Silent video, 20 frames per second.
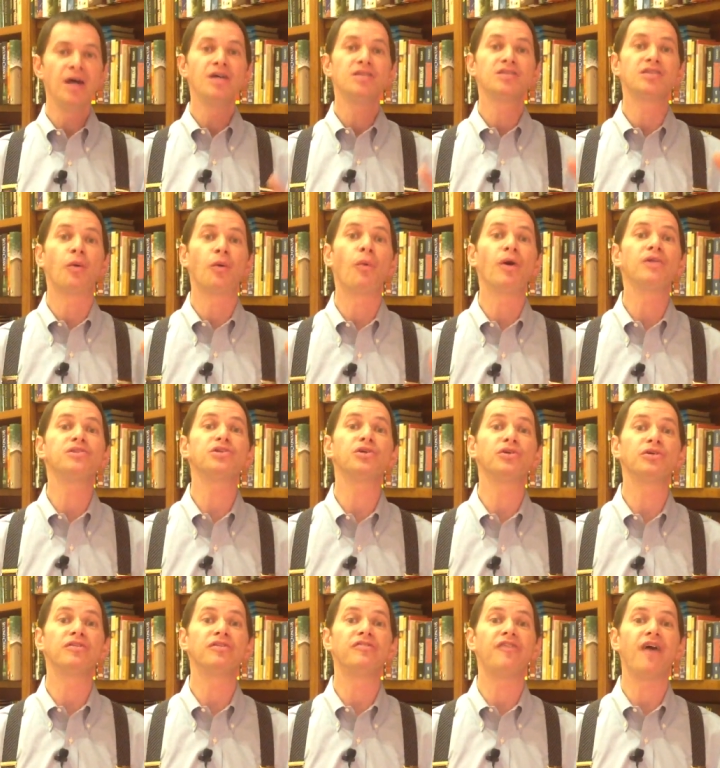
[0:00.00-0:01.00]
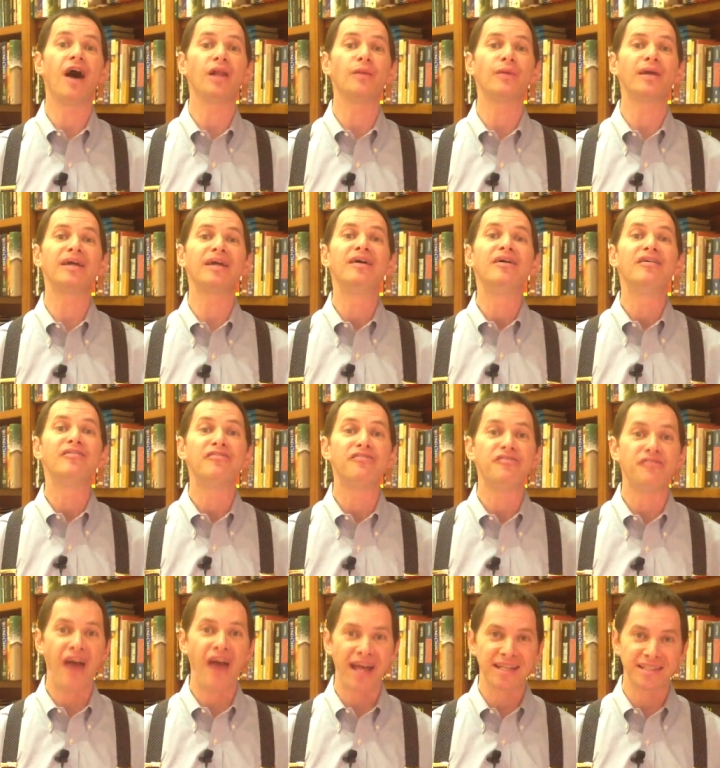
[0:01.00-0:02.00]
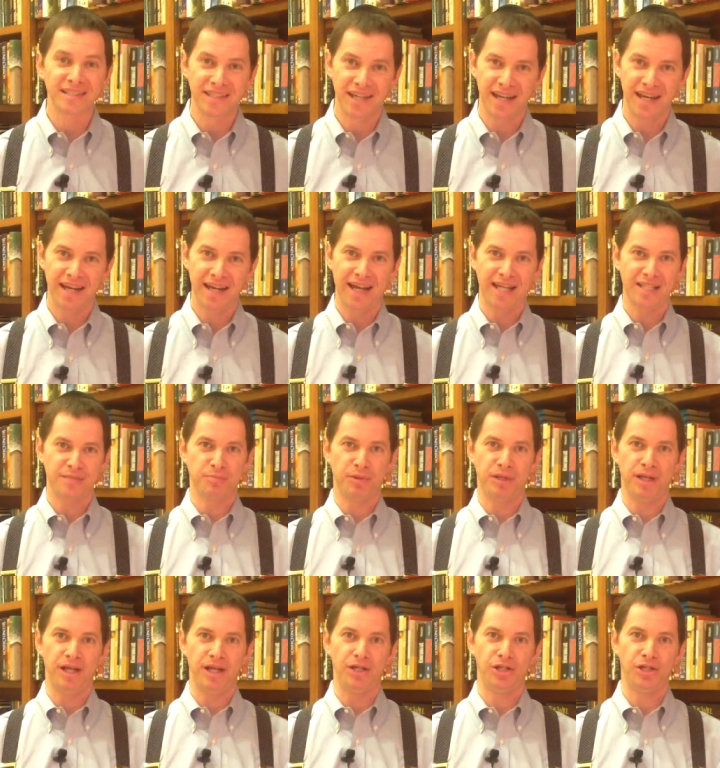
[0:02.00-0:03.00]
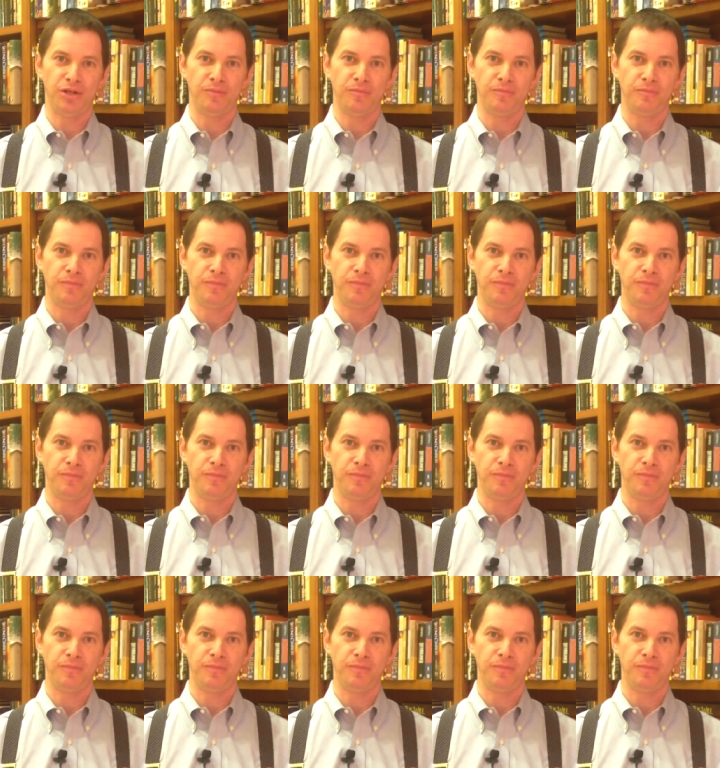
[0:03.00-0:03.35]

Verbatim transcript: So I once heard the following fascinating explanation.